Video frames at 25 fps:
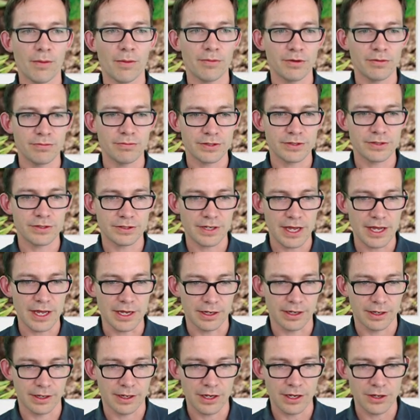mistake,
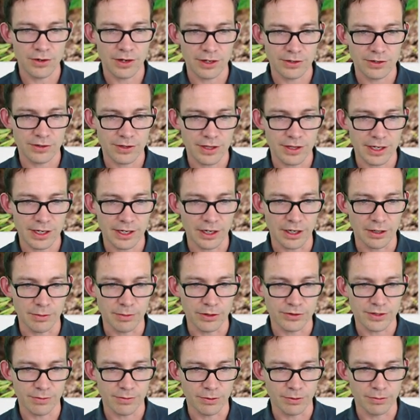get you guys thinking about
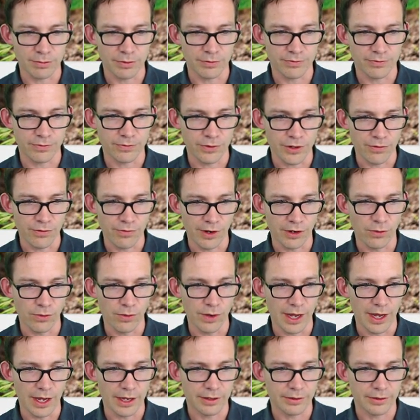something before you run
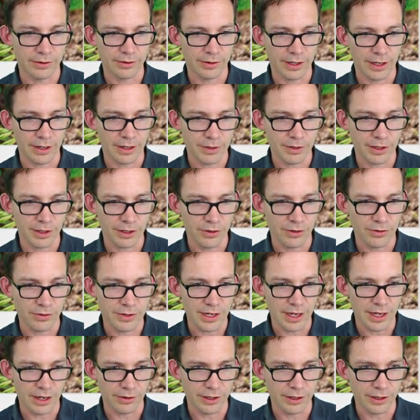away. Okay, I'm gonna go
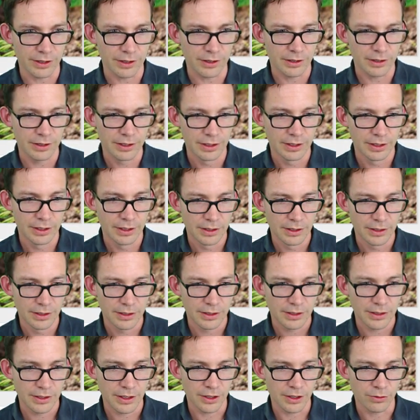down here,
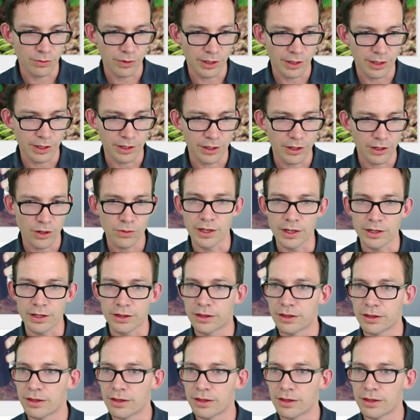and we're gonna go with,